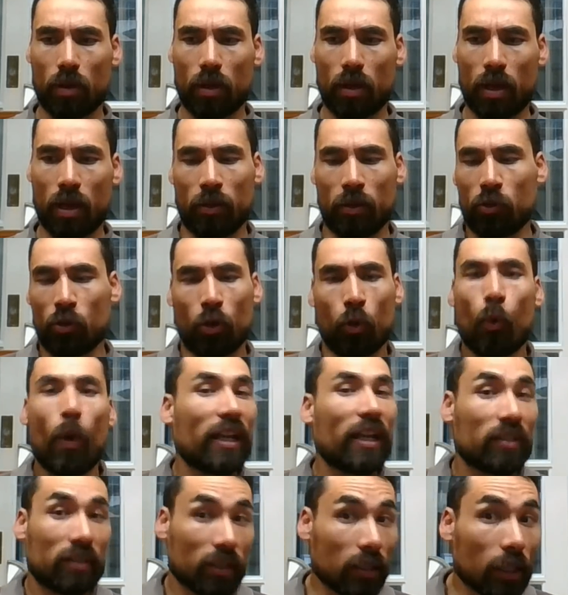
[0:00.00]
and you're
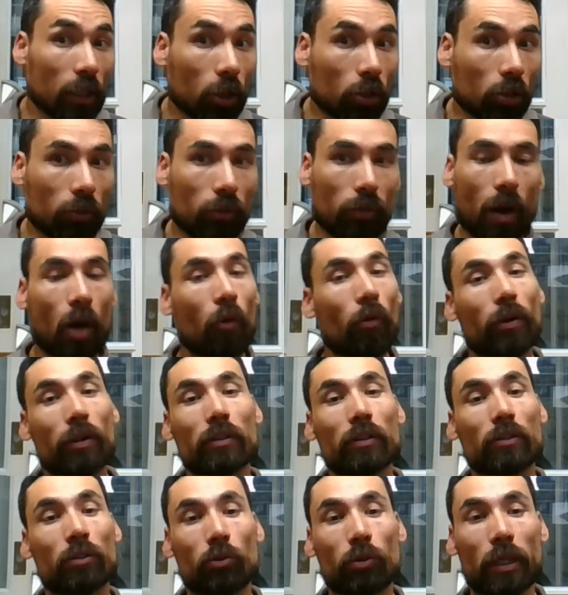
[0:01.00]
wasting a lot of
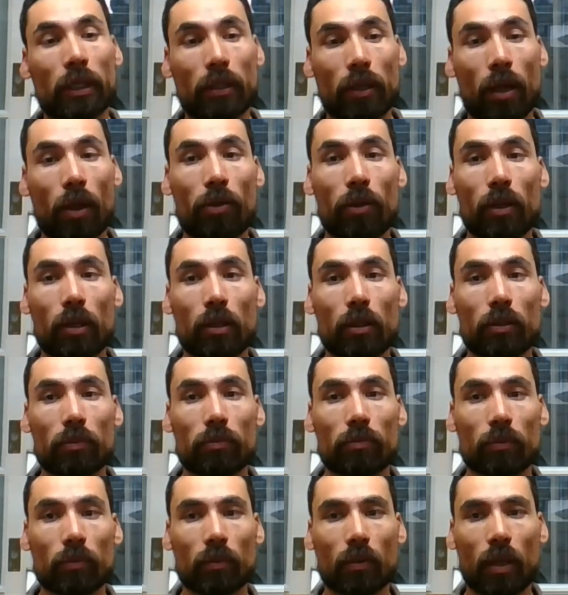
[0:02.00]
hours doing nothing.
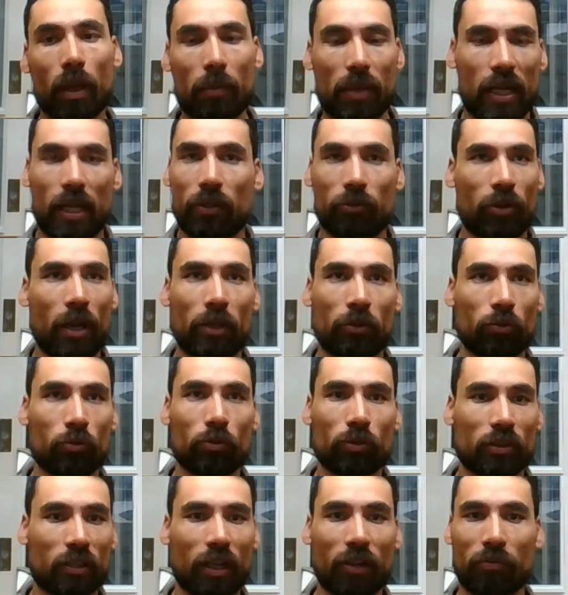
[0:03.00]
I mean, I tried to do
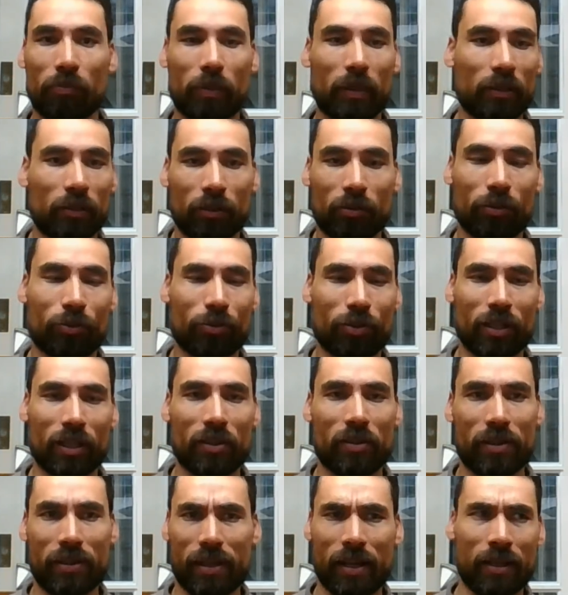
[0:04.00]
stuff, but usually
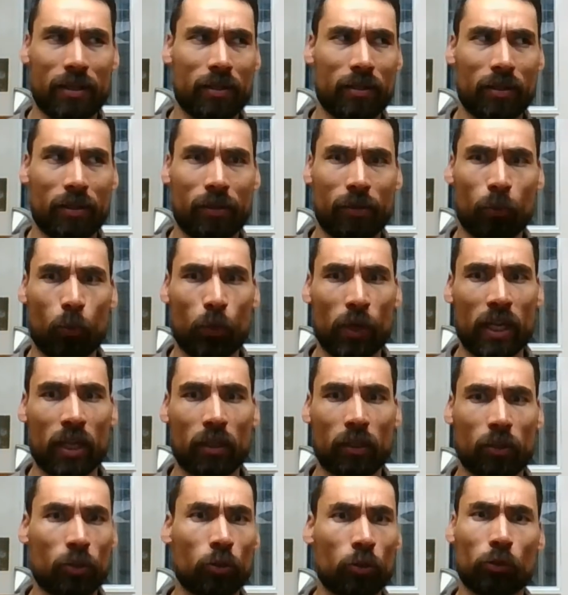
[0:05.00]
that ended in
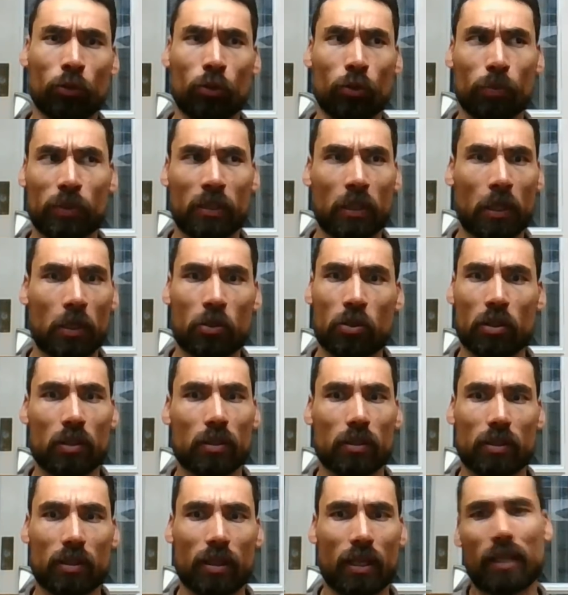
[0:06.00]
weird YouTube
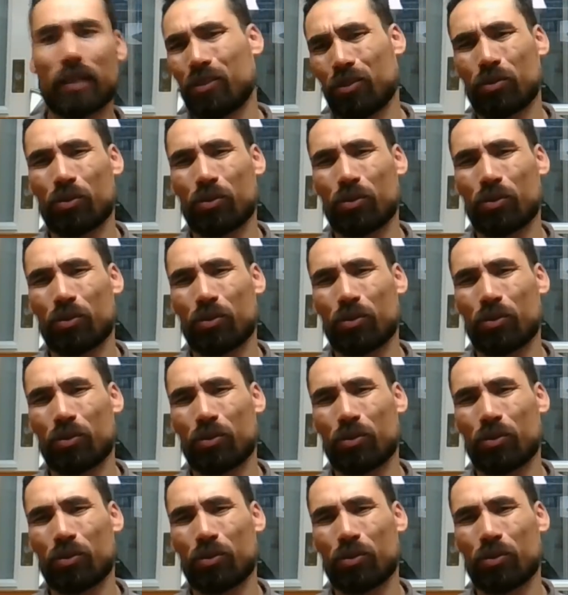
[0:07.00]
sessions, and